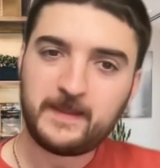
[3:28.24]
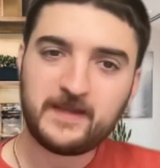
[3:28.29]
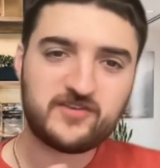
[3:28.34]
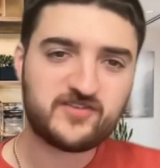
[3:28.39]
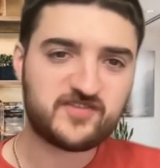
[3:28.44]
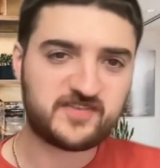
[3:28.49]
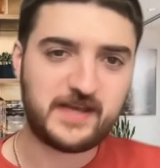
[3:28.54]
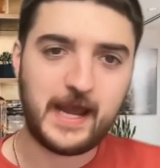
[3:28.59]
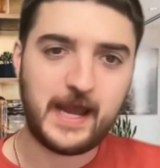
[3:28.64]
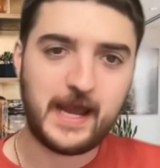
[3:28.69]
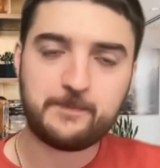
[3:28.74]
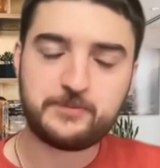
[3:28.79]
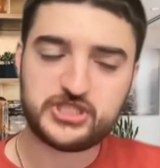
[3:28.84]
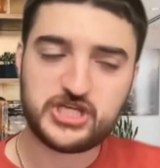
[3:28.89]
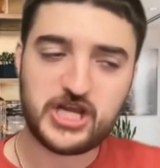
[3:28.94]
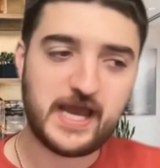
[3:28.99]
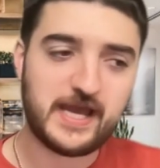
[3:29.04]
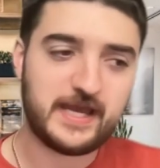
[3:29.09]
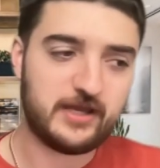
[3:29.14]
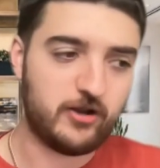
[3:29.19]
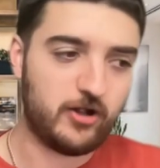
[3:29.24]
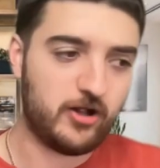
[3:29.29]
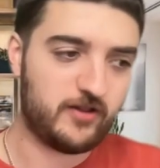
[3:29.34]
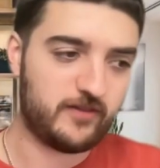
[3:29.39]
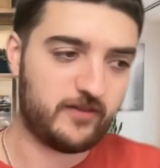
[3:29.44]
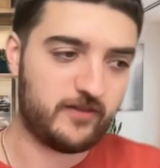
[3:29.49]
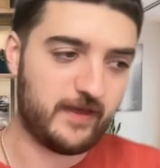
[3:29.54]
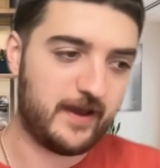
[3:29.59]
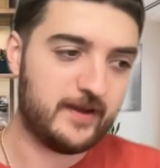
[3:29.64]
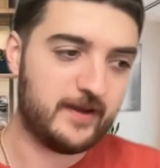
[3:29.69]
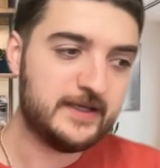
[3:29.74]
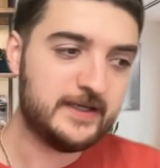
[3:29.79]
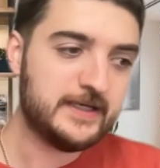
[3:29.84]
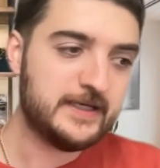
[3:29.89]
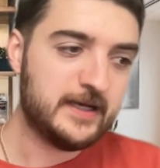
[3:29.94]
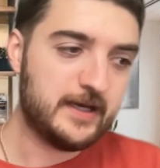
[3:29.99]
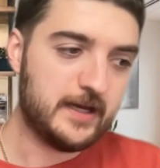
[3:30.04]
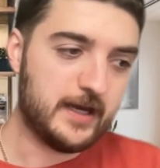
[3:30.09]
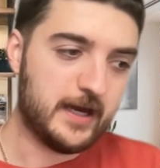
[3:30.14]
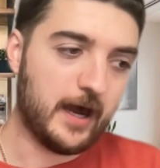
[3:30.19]
Snapchat, and all that.
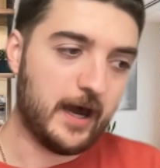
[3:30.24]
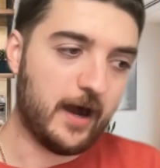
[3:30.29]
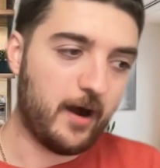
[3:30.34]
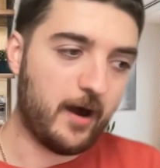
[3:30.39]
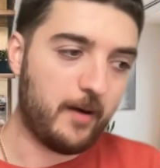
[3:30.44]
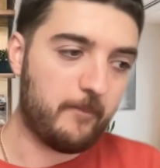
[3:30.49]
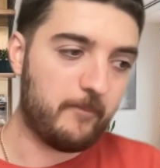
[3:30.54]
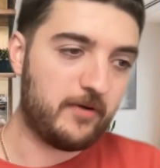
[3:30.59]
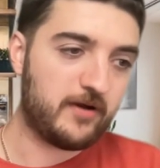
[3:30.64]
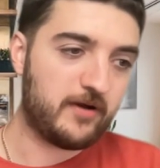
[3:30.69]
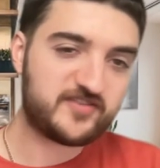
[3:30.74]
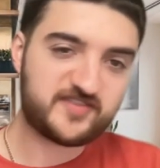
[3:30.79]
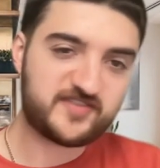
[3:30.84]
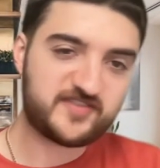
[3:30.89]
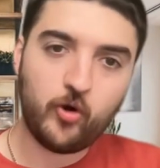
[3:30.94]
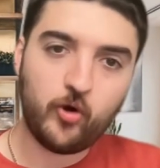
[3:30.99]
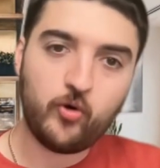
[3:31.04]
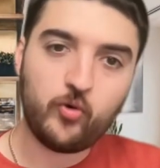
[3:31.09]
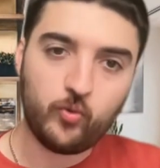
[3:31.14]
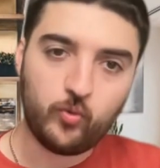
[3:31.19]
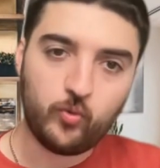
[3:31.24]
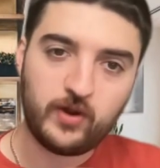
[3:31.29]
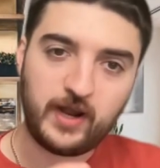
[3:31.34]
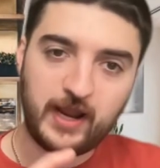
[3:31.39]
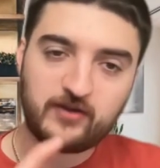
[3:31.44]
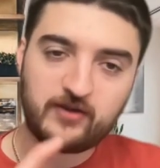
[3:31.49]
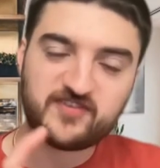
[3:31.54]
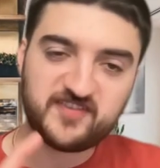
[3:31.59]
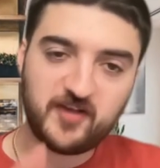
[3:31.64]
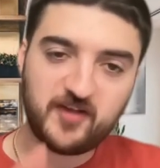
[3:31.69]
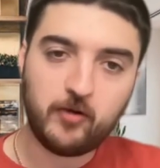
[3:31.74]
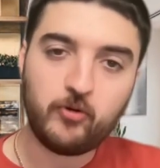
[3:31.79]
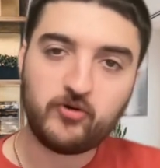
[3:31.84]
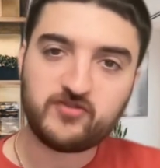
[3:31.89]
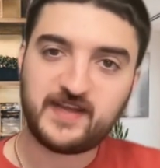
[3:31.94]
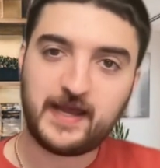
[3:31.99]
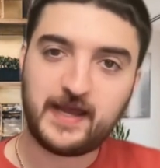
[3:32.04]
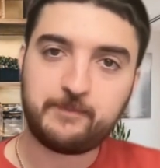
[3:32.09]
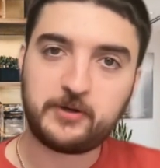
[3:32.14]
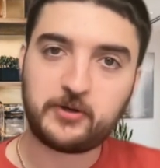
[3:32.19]
Um, so when I saw what
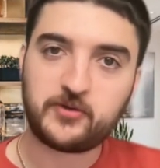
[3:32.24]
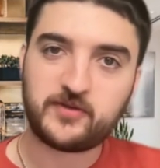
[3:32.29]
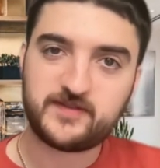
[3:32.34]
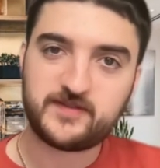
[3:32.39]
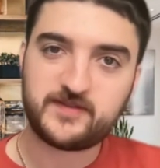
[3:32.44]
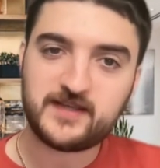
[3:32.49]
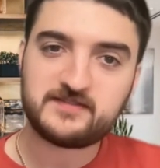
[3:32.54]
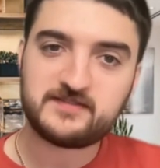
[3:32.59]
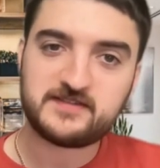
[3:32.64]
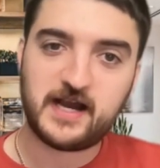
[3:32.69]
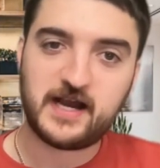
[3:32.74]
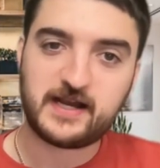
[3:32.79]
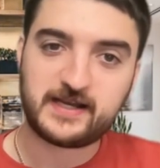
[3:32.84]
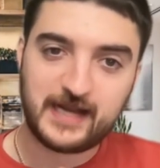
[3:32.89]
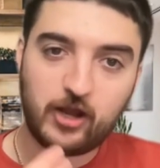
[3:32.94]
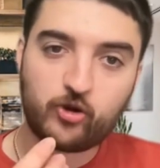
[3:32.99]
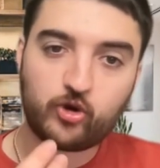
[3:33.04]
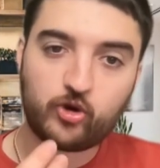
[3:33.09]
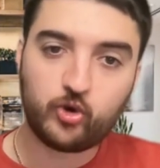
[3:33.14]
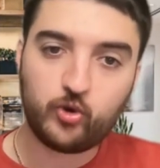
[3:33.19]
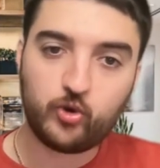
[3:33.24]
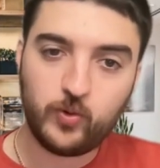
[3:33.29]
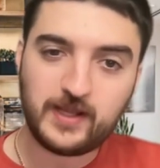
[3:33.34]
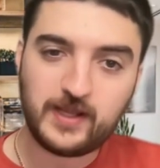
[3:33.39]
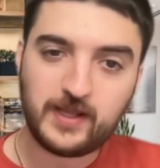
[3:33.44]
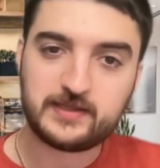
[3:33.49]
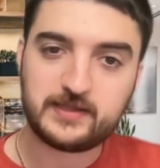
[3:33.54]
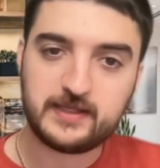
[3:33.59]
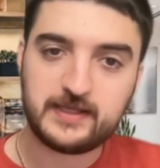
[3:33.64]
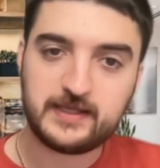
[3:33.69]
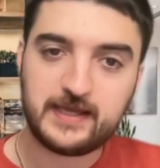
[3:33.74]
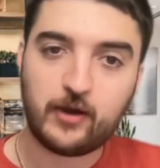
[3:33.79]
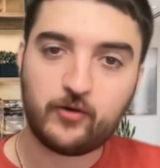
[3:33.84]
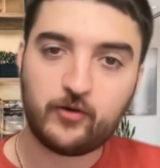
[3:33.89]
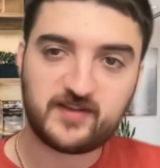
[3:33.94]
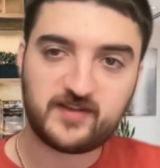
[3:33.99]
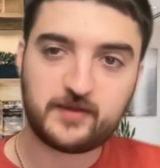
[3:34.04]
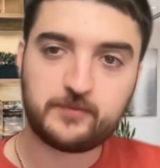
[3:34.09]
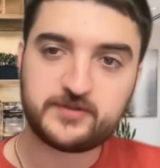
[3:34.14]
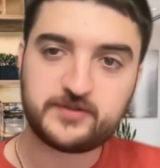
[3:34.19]
was happening with TikTok and how quickly I
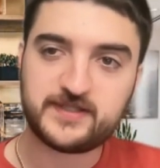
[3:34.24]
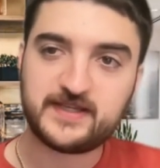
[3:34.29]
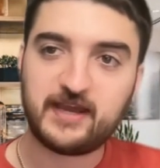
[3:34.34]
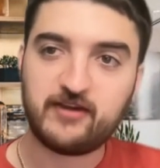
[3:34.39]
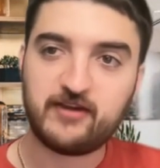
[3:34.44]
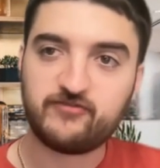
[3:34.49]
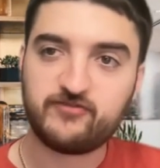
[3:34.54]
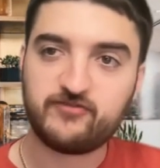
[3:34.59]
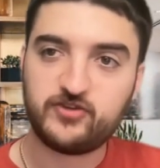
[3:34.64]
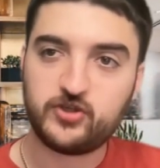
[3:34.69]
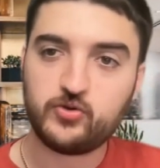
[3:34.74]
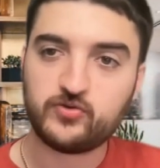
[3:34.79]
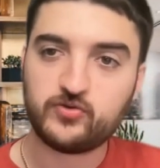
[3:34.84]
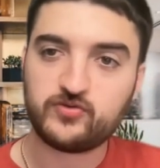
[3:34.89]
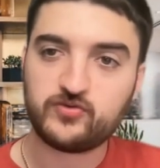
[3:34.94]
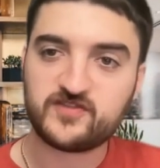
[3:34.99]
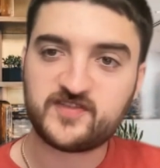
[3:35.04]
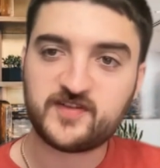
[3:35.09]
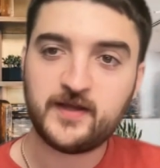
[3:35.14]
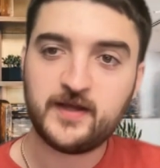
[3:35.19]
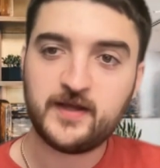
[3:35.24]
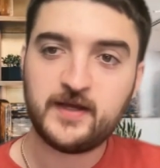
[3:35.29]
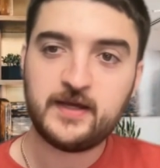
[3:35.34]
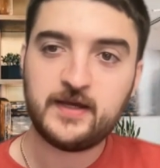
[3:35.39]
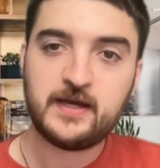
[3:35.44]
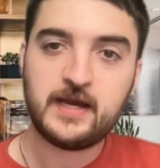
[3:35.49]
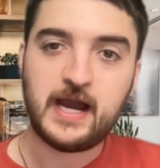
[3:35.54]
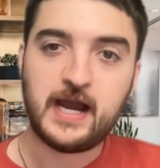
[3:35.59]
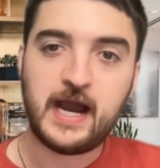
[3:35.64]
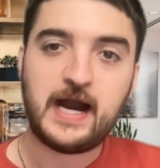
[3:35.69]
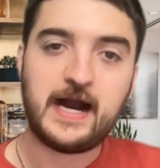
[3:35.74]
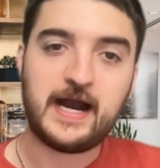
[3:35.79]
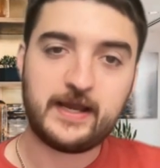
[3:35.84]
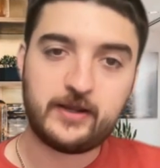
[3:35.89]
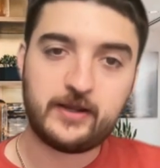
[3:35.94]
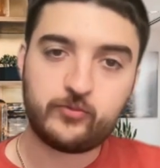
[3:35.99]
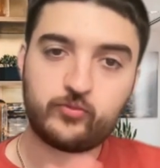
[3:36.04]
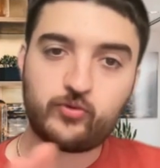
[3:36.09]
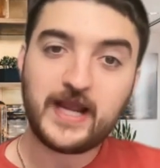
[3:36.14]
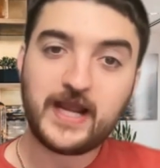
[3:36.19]
was able to get views,
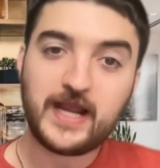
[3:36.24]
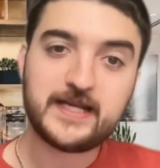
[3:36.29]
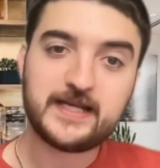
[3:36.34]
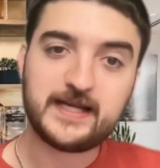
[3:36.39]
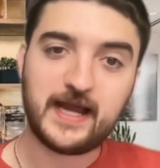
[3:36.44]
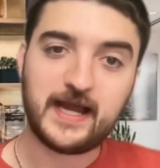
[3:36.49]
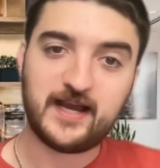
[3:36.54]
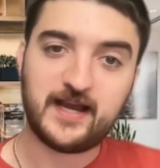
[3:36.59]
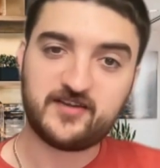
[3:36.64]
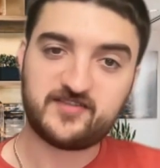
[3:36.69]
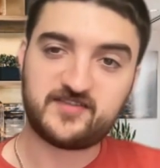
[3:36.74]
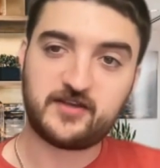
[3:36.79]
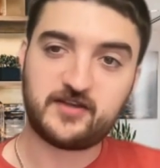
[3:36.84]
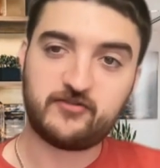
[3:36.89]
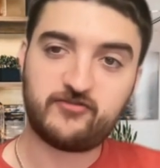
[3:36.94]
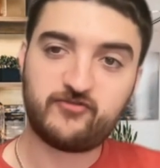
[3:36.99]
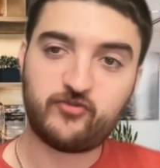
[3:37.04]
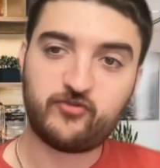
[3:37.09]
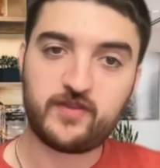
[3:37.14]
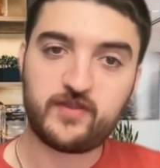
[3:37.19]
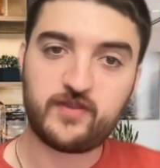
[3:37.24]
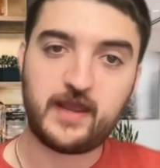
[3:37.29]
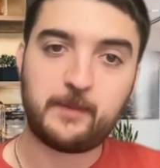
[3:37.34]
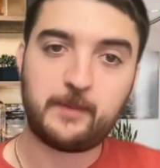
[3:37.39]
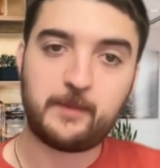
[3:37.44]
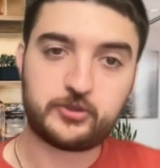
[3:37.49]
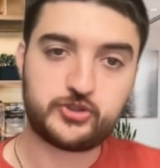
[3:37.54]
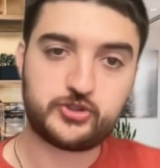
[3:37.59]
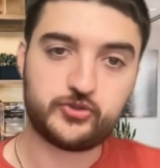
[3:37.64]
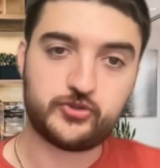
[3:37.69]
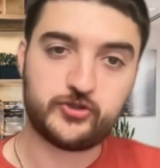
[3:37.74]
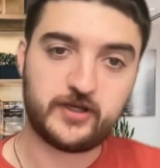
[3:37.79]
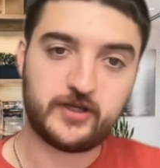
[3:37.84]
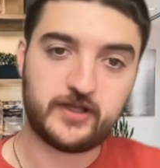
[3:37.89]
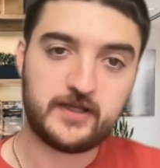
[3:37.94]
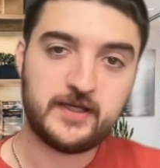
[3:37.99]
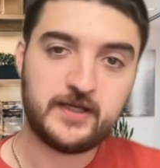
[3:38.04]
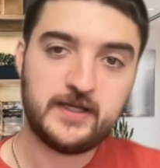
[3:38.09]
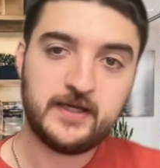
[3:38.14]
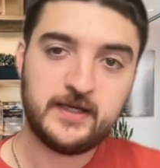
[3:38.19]
I recognized it for the
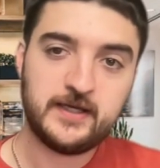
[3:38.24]
opportunity.